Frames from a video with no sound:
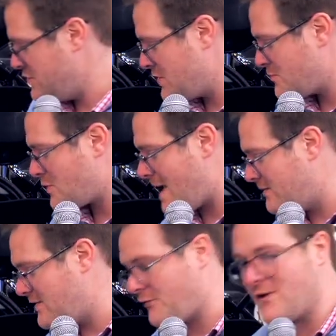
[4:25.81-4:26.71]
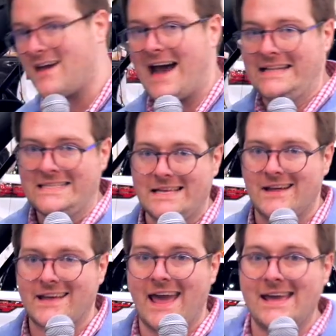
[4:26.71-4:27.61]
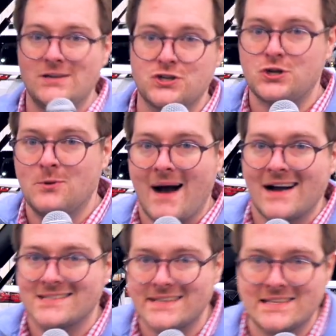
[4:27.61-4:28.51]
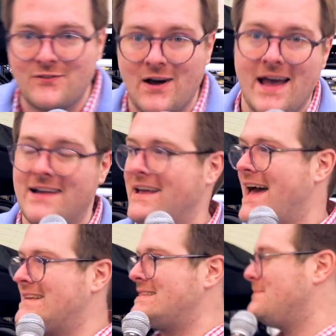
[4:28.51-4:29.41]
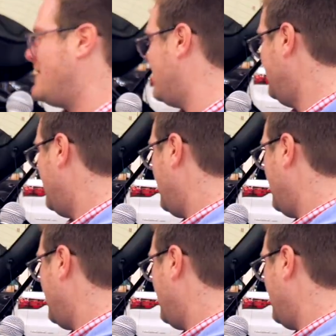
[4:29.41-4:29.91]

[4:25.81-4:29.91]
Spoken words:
You could probably fit, I'd say, like 8 shoeboxes if I had to estimate.